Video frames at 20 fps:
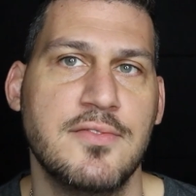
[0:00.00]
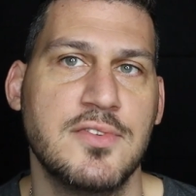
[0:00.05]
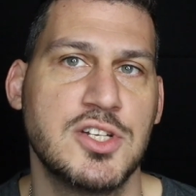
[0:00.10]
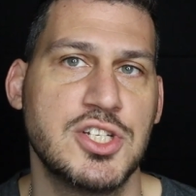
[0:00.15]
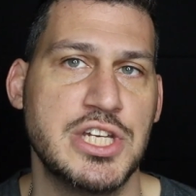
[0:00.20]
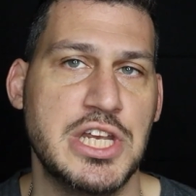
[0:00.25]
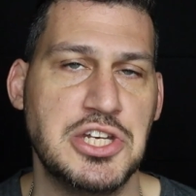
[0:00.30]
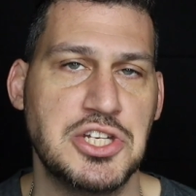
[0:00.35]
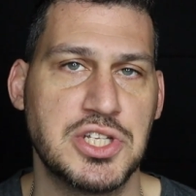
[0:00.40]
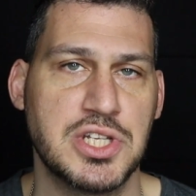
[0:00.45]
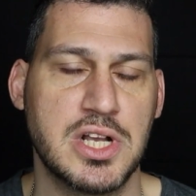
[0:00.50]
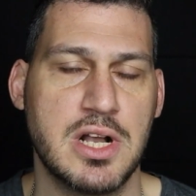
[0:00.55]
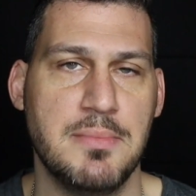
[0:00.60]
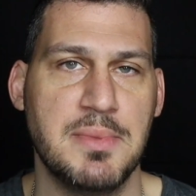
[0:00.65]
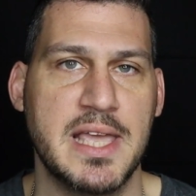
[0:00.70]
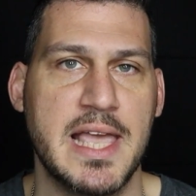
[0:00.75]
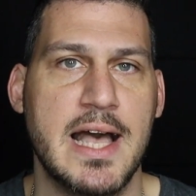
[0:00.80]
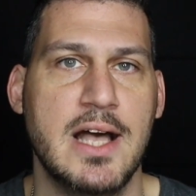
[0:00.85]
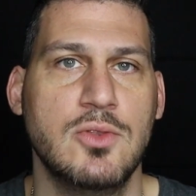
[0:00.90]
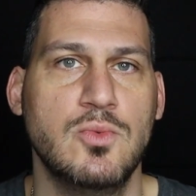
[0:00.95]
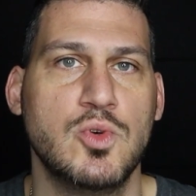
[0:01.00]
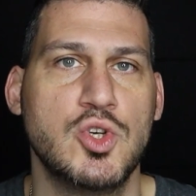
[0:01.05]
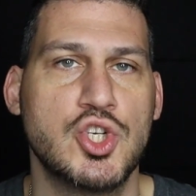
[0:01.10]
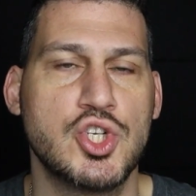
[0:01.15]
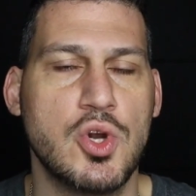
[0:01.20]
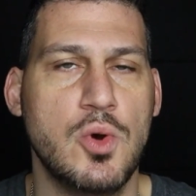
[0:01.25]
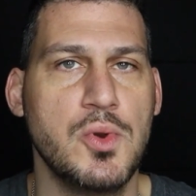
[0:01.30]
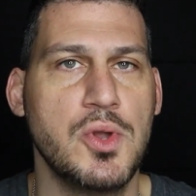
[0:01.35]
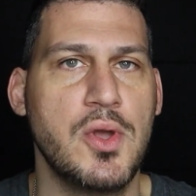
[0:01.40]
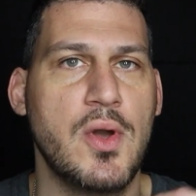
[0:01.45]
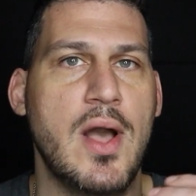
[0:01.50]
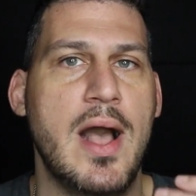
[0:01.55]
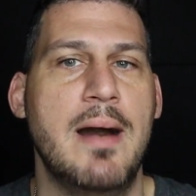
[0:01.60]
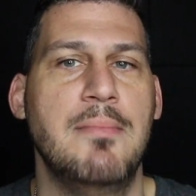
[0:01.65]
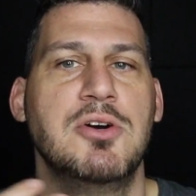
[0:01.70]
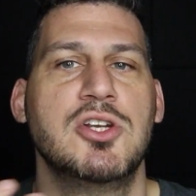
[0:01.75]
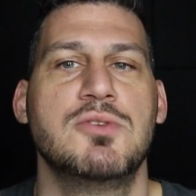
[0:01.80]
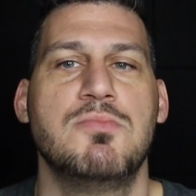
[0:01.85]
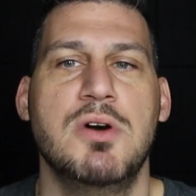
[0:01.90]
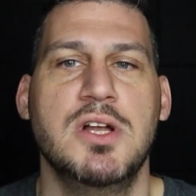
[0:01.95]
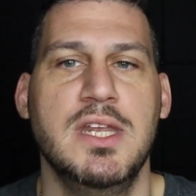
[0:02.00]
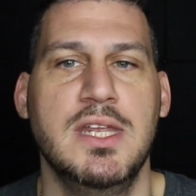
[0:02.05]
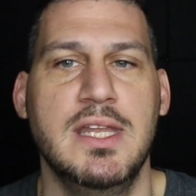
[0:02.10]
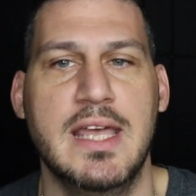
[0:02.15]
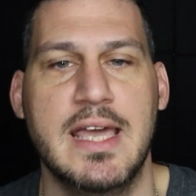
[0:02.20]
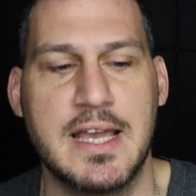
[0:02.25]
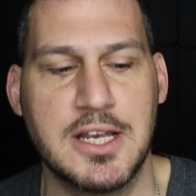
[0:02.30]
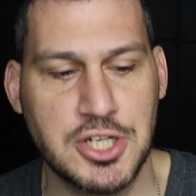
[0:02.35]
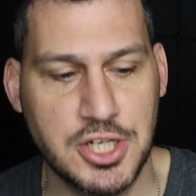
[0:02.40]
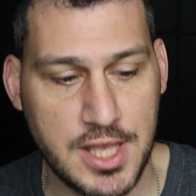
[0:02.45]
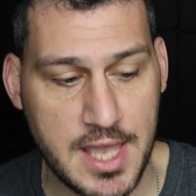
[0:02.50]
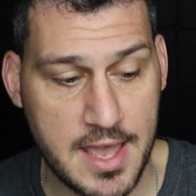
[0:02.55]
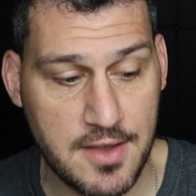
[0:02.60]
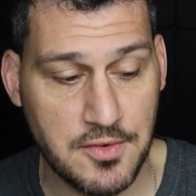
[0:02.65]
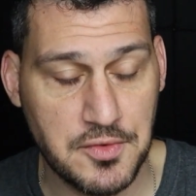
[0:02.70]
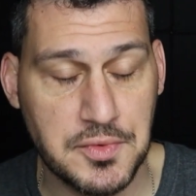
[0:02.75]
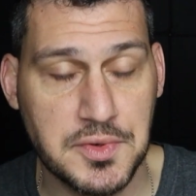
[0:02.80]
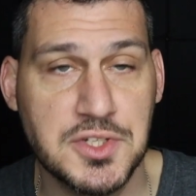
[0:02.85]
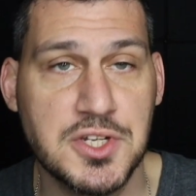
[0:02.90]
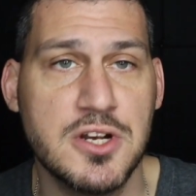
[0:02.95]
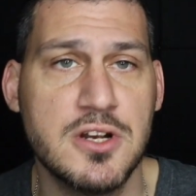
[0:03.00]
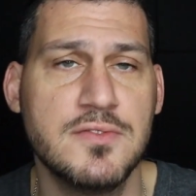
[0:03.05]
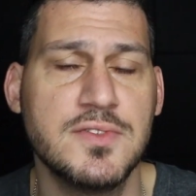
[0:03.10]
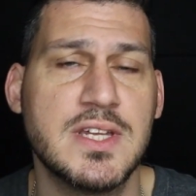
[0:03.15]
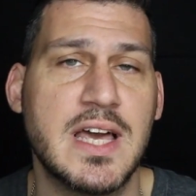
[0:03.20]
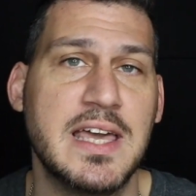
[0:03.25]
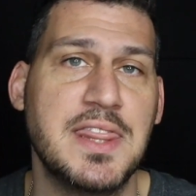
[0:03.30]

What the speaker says: of exchanges are coming out with showing you how much money they actually have in reserves.